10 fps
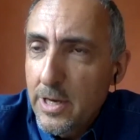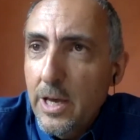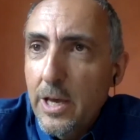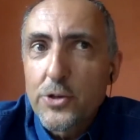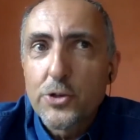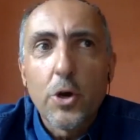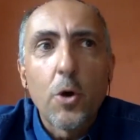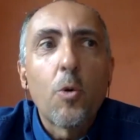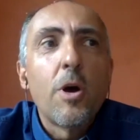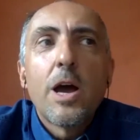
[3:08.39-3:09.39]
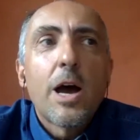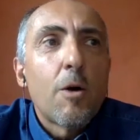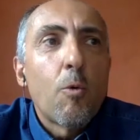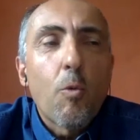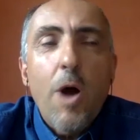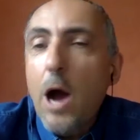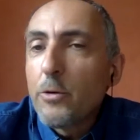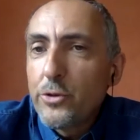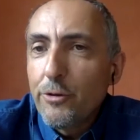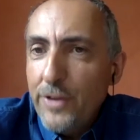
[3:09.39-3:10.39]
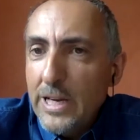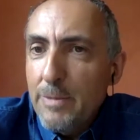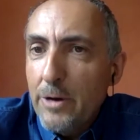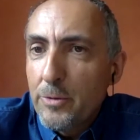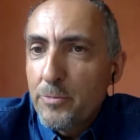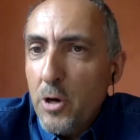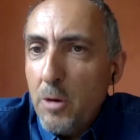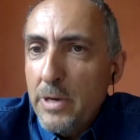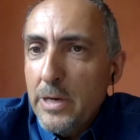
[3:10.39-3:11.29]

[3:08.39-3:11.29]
So, how do you feel about the problem?